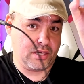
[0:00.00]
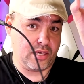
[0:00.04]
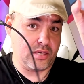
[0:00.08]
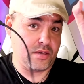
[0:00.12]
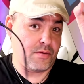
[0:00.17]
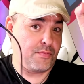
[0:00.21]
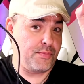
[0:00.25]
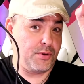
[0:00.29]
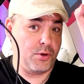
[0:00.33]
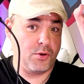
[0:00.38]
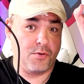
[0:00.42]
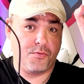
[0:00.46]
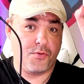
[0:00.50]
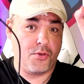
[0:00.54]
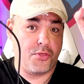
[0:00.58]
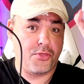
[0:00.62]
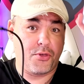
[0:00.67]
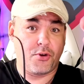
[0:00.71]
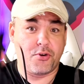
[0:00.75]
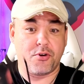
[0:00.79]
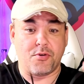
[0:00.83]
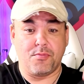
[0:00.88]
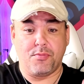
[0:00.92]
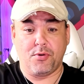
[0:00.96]
it's a beautiful
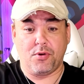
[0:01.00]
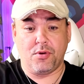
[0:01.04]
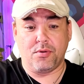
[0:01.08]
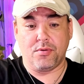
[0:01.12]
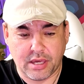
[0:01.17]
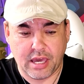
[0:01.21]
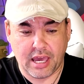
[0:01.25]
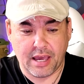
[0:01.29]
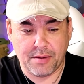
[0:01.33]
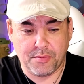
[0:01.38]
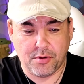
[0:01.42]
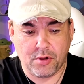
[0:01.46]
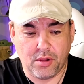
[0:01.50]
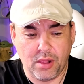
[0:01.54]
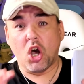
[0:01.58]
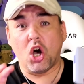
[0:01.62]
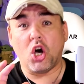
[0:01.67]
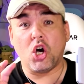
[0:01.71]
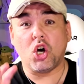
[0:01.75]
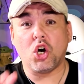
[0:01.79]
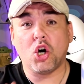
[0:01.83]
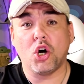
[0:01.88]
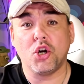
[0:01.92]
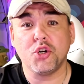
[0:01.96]
Thunderbolt cable.
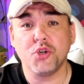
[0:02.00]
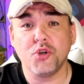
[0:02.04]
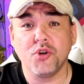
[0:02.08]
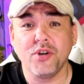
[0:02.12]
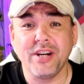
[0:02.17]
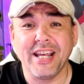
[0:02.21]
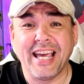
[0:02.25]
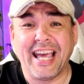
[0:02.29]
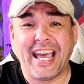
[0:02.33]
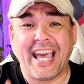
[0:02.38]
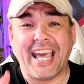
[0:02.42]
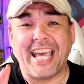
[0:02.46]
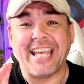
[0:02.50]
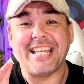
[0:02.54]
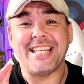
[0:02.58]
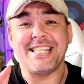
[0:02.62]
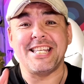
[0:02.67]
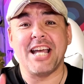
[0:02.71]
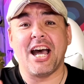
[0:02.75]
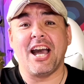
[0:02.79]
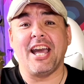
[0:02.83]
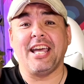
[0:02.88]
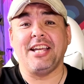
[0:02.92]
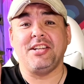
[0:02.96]
one hundred
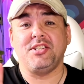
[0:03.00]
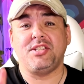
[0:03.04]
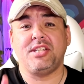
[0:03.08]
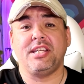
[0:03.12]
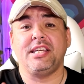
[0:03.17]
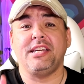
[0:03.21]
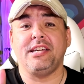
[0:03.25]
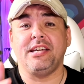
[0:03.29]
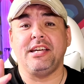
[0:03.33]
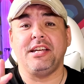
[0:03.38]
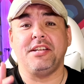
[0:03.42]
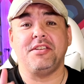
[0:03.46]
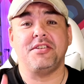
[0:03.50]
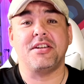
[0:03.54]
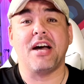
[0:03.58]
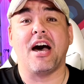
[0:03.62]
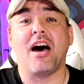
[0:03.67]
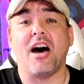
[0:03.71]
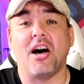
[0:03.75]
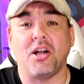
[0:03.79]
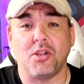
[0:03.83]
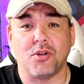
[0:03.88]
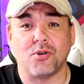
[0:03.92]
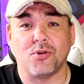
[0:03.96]
nineteen
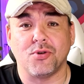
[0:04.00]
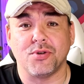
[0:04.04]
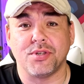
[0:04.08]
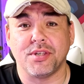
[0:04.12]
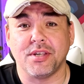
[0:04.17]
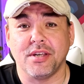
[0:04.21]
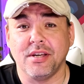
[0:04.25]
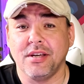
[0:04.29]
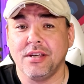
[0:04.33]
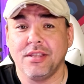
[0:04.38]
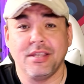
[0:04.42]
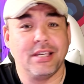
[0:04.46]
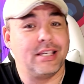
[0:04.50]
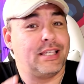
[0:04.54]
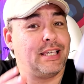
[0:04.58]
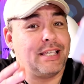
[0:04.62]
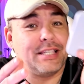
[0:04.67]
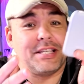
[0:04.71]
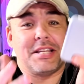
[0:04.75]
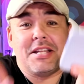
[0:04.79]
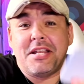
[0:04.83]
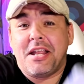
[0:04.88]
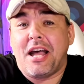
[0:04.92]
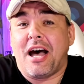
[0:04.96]
dollars. This
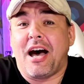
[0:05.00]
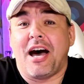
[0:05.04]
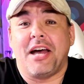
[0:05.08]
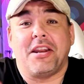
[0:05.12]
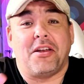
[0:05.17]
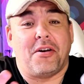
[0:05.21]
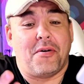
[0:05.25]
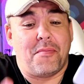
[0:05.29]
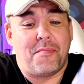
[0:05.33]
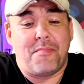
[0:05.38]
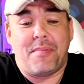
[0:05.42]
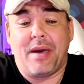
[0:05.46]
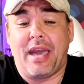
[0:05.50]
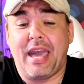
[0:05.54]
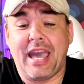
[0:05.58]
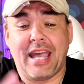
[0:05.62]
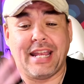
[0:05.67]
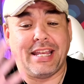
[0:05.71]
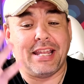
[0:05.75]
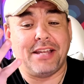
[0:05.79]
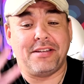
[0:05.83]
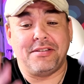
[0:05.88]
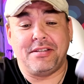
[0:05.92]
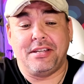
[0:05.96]
is not a
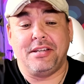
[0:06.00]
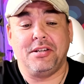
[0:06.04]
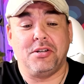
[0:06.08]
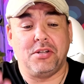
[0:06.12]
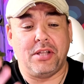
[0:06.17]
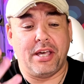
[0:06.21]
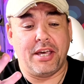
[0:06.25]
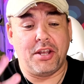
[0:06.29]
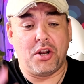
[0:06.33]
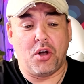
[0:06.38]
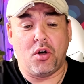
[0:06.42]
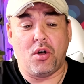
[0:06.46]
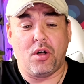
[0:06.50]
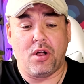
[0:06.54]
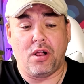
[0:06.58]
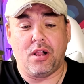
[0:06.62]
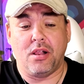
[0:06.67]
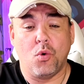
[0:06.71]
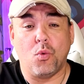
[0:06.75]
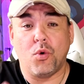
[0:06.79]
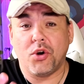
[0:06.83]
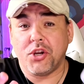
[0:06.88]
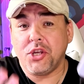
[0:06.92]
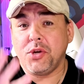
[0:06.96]
bad deal at all.
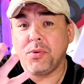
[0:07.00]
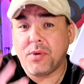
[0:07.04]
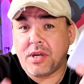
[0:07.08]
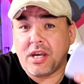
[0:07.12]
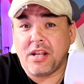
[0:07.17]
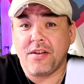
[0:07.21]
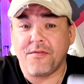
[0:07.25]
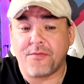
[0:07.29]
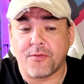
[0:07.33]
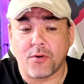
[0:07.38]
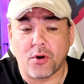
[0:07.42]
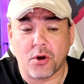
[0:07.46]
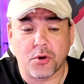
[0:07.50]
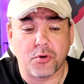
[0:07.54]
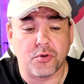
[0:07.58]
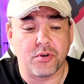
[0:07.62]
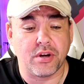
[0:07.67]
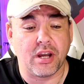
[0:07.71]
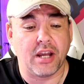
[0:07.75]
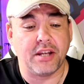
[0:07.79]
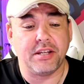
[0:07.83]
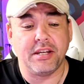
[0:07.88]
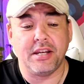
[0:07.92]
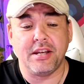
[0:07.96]
What are you getting for one hundred
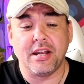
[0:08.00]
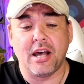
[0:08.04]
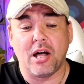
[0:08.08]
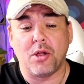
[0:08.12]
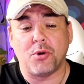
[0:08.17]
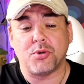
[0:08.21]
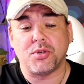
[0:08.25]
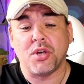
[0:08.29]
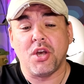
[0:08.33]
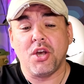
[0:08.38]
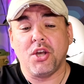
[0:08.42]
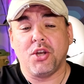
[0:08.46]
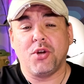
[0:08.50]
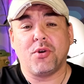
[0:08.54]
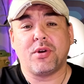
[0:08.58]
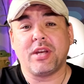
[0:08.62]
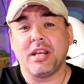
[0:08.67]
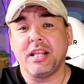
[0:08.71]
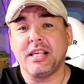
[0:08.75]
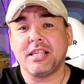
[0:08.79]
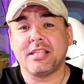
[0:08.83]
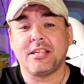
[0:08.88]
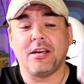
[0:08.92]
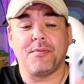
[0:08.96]
nineteen dollars? You're
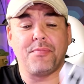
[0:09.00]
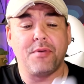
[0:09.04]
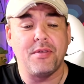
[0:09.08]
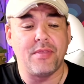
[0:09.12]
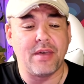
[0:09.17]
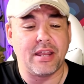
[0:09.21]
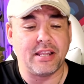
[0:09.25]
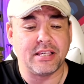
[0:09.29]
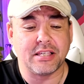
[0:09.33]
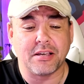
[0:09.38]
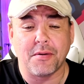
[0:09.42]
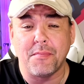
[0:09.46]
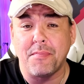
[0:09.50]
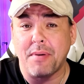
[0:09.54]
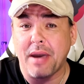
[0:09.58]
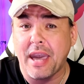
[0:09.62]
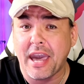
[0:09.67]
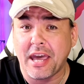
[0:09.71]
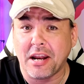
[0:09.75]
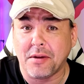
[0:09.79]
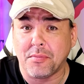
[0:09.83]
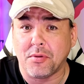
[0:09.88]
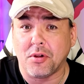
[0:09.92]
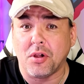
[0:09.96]
getting something that is
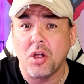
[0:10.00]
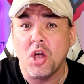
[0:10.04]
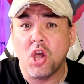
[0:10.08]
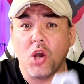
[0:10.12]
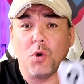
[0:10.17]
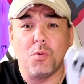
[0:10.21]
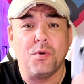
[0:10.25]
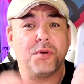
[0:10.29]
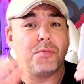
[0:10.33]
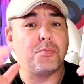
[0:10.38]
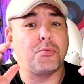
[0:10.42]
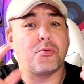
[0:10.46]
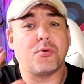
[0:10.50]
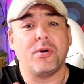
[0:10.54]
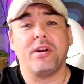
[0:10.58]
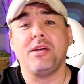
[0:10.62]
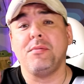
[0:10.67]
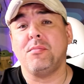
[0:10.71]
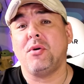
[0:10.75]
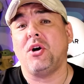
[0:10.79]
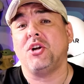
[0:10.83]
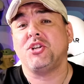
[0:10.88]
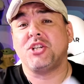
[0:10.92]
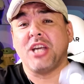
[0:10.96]
compatible with pretty
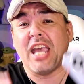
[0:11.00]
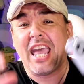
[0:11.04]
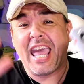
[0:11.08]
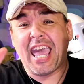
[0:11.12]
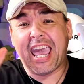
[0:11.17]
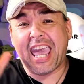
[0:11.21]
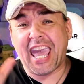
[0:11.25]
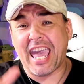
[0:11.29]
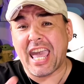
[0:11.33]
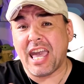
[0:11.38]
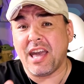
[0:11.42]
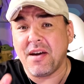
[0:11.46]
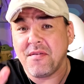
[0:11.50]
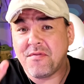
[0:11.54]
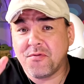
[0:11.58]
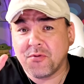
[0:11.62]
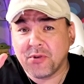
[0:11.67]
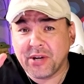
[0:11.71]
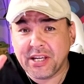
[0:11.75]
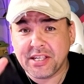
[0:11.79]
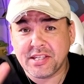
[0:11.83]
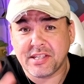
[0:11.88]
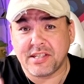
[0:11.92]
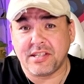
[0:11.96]
much
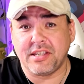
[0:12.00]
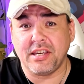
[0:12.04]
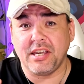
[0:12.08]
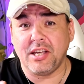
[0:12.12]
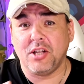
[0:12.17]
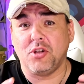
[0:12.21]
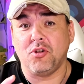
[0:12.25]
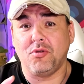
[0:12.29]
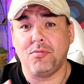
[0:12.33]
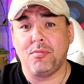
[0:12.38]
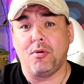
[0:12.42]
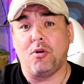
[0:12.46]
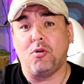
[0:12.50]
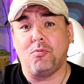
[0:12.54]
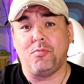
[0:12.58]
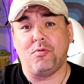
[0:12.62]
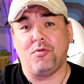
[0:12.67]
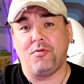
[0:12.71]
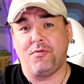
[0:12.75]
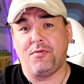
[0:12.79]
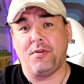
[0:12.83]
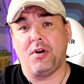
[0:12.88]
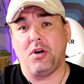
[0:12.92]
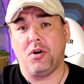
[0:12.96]
every single mobile
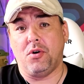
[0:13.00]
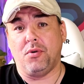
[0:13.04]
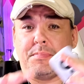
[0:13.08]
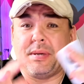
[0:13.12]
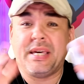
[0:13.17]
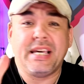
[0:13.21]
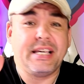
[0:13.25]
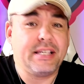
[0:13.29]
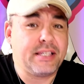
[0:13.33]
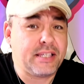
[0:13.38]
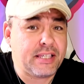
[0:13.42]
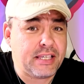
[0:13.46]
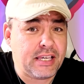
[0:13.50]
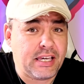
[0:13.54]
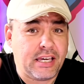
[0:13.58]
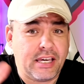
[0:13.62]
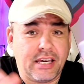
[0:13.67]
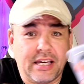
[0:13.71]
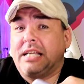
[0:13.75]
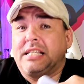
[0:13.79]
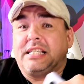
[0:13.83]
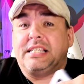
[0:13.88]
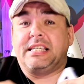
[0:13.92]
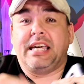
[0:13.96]
phone, P
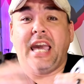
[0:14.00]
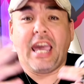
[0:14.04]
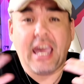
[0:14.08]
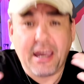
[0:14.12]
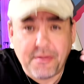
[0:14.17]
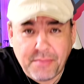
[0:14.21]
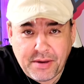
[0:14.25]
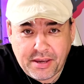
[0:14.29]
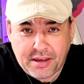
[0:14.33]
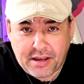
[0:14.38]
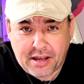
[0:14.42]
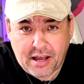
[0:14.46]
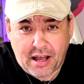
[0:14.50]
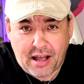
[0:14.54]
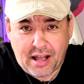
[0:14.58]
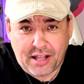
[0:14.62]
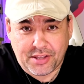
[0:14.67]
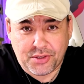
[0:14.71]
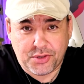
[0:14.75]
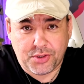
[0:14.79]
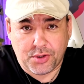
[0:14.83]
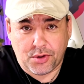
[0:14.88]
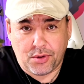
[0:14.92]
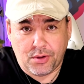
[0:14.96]
C, gaming
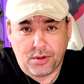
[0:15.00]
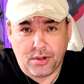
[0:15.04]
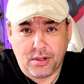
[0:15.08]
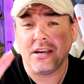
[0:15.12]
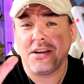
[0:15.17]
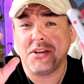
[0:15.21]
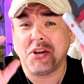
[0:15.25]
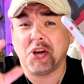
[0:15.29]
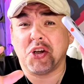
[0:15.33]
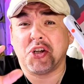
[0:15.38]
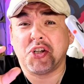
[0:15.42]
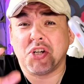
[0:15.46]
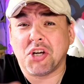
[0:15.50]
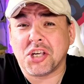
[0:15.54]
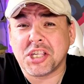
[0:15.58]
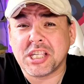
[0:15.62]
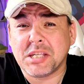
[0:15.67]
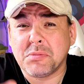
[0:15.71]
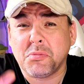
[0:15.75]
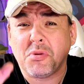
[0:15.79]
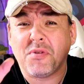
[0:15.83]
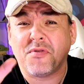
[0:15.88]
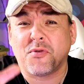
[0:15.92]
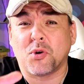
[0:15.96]
console, an
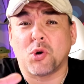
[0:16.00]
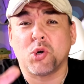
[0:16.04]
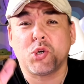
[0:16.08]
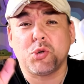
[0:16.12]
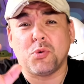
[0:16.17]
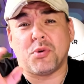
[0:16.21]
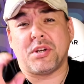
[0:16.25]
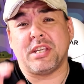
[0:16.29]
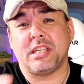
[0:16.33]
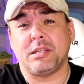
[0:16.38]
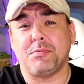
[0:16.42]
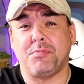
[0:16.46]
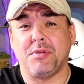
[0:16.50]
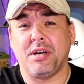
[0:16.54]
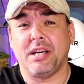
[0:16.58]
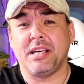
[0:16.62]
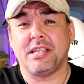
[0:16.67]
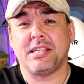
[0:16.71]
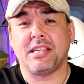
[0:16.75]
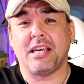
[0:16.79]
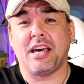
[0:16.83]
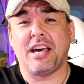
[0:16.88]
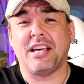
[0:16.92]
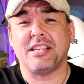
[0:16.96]
adjustable virtual display
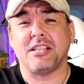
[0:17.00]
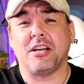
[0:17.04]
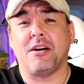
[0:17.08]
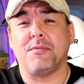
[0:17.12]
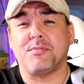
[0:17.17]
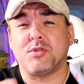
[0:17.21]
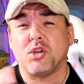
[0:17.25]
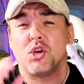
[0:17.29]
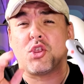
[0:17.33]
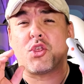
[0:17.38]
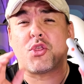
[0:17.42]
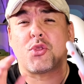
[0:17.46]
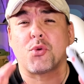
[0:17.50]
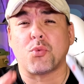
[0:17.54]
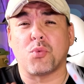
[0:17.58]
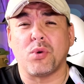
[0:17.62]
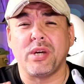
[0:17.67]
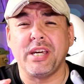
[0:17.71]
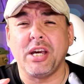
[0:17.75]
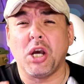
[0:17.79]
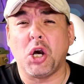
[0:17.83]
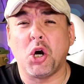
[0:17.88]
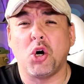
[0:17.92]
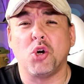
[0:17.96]
size up to
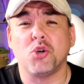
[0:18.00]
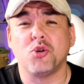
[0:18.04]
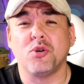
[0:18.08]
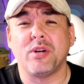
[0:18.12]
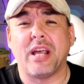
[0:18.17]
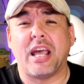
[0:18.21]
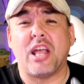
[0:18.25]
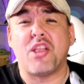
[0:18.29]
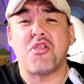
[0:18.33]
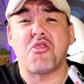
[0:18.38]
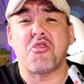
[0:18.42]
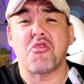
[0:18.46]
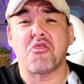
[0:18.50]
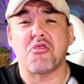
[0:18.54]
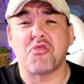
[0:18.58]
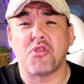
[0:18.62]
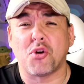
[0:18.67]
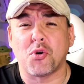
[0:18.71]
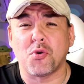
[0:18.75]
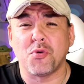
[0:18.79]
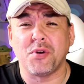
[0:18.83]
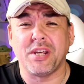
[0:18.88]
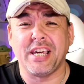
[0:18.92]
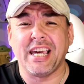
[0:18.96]
three hundred
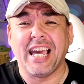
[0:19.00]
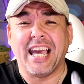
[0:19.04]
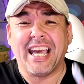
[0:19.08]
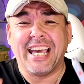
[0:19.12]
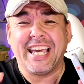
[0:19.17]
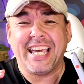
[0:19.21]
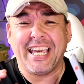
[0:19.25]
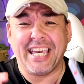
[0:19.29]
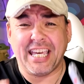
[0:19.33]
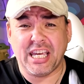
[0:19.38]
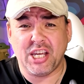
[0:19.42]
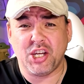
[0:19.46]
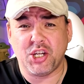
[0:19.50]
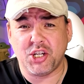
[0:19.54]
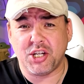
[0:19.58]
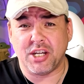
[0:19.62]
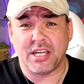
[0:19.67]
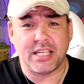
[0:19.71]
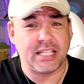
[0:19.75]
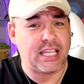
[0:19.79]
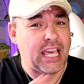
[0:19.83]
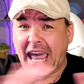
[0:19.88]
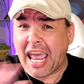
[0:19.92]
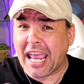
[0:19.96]
thirty
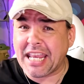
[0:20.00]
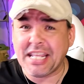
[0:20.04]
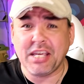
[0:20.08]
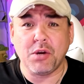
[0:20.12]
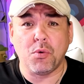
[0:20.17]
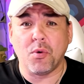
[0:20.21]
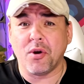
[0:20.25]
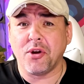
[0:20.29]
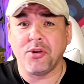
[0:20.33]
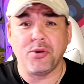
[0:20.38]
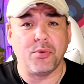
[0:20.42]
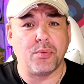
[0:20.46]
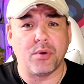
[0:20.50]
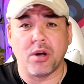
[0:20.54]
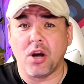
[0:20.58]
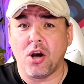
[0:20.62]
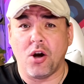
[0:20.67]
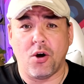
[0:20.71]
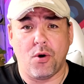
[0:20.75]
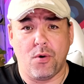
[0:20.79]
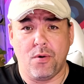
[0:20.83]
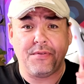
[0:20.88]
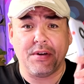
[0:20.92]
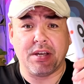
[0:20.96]
inches anywhere you
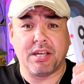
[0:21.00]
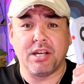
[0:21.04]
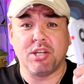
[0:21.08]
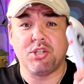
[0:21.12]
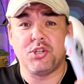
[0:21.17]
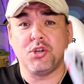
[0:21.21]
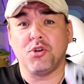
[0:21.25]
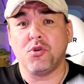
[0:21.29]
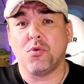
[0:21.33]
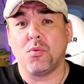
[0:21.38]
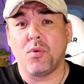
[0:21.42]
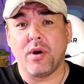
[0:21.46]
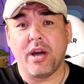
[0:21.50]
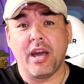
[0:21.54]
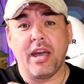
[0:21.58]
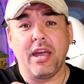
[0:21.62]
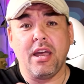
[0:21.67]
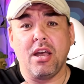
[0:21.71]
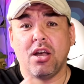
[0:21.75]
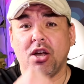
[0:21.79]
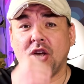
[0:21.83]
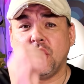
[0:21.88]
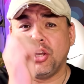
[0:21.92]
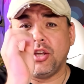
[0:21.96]
go. If it gets in your
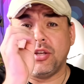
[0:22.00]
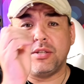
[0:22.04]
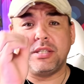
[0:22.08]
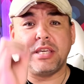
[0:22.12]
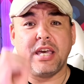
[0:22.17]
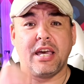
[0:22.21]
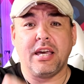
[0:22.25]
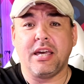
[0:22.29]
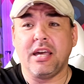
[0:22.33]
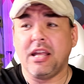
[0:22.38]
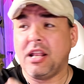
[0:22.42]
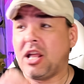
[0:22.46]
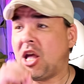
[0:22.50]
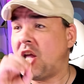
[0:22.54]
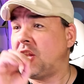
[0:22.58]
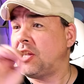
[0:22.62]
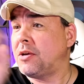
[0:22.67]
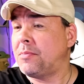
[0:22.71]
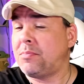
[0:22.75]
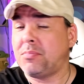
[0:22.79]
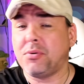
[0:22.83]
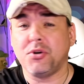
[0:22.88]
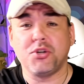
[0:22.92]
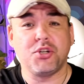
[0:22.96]
way, you take it and
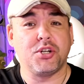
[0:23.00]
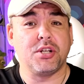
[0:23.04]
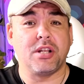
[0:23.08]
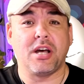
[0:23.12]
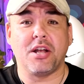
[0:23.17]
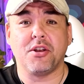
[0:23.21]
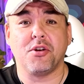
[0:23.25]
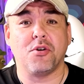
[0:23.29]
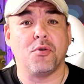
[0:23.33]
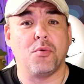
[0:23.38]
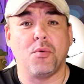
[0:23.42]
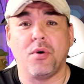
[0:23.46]
you push it out of your